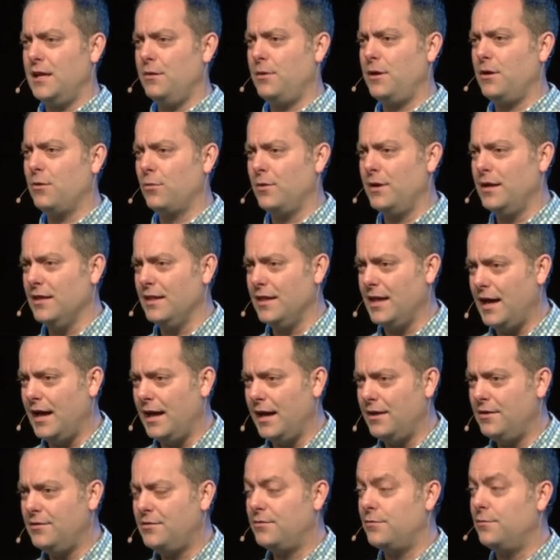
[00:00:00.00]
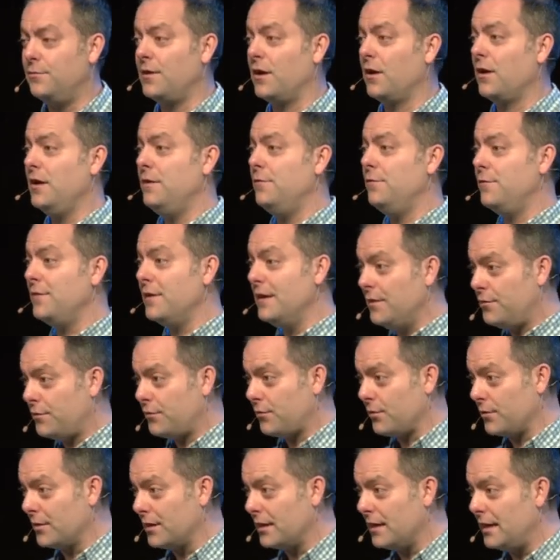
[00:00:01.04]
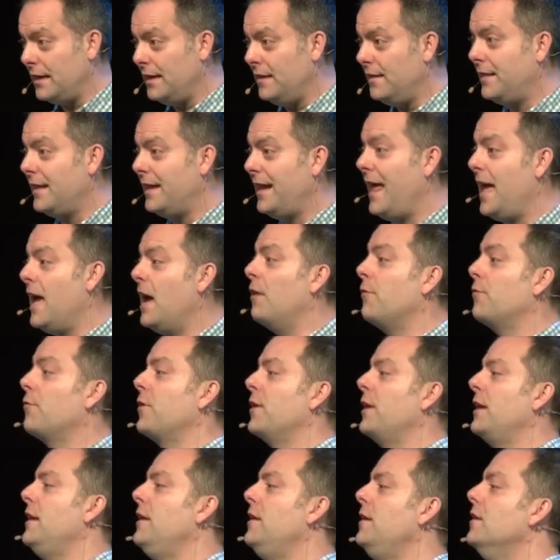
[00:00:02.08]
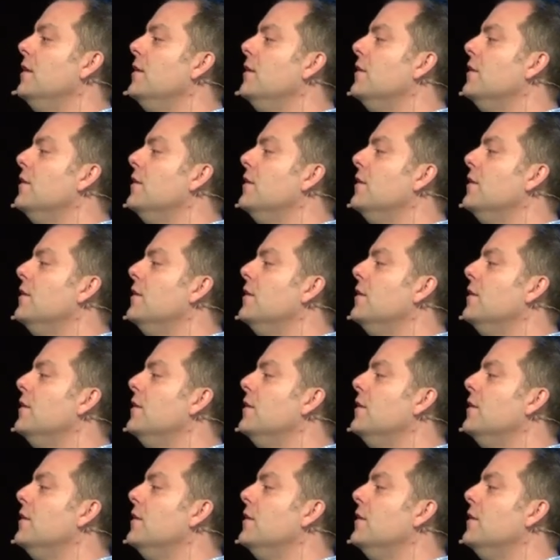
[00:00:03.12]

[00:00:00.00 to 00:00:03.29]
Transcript: we realize very viscerally that every